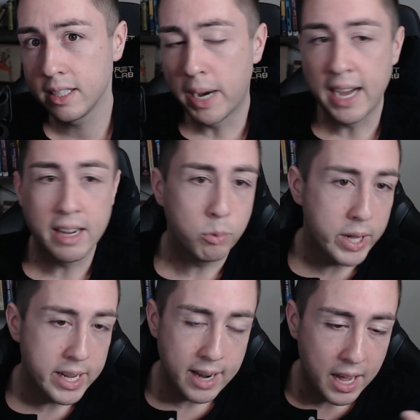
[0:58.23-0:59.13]
but
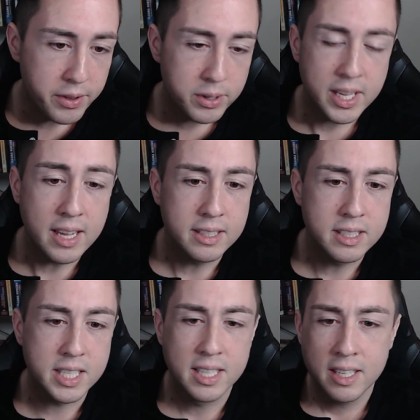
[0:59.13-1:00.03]
when other
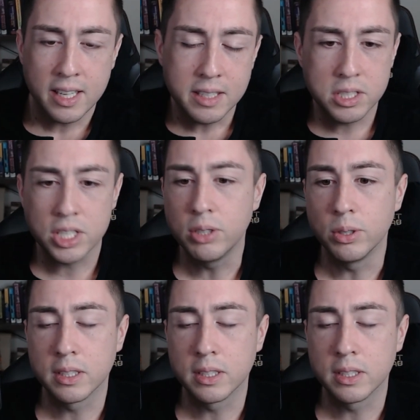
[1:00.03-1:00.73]
kids in school